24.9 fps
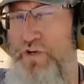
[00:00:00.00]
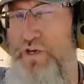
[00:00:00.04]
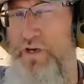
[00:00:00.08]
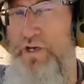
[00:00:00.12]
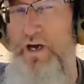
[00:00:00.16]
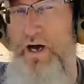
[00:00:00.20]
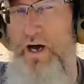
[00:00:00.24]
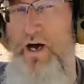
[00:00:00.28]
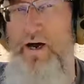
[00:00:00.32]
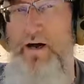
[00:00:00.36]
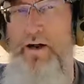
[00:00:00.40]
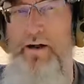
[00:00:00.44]

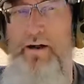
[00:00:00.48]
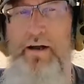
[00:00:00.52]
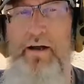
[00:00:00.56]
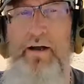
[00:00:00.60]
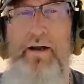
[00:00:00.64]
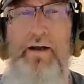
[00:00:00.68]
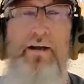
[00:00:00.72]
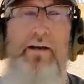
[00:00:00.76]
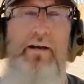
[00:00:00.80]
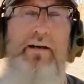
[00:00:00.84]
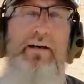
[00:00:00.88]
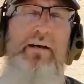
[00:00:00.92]
done
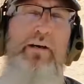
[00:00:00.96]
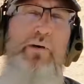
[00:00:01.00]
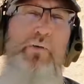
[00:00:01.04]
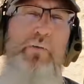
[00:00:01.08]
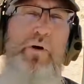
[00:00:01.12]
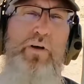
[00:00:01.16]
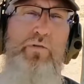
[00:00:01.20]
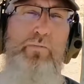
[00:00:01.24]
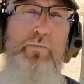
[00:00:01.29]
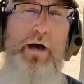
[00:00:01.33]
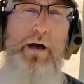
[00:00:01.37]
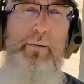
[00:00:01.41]

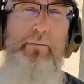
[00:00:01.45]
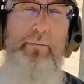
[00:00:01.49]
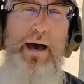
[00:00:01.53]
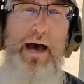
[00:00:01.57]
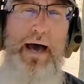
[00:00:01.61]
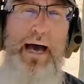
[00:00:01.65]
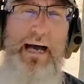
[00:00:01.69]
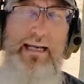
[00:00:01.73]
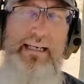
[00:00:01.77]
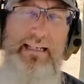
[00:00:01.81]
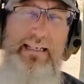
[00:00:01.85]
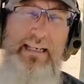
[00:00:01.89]
with my
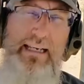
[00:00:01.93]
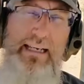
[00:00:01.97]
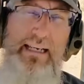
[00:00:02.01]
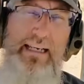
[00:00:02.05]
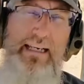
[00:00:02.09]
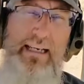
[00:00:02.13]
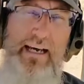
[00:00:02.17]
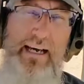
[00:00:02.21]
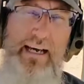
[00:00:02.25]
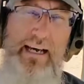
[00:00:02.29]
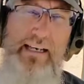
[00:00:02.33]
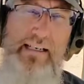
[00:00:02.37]
PAC-T
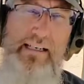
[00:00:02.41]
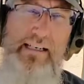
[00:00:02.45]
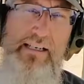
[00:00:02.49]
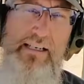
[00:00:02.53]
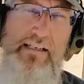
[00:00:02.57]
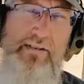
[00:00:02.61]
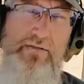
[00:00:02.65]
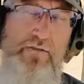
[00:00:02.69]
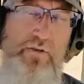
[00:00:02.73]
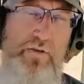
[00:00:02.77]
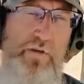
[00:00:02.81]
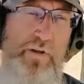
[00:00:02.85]

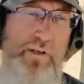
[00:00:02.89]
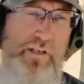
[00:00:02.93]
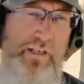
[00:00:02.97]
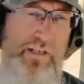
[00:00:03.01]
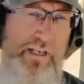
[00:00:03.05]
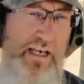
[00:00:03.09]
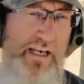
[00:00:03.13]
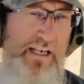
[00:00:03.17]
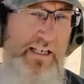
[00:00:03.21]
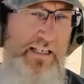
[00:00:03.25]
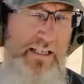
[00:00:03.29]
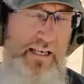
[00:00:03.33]
tests for the
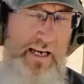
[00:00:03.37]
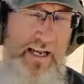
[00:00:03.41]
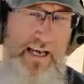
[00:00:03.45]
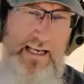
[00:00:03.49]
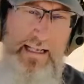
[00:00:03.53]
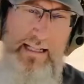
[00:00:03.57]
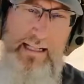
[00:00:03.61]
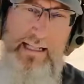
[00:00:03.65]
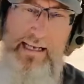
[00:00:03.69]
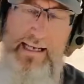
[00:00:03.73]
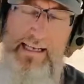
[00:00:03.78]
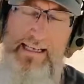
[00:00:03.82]
season
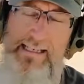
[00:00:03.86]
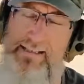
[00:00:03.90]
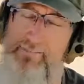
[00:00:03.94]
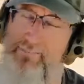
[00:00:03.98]
at least,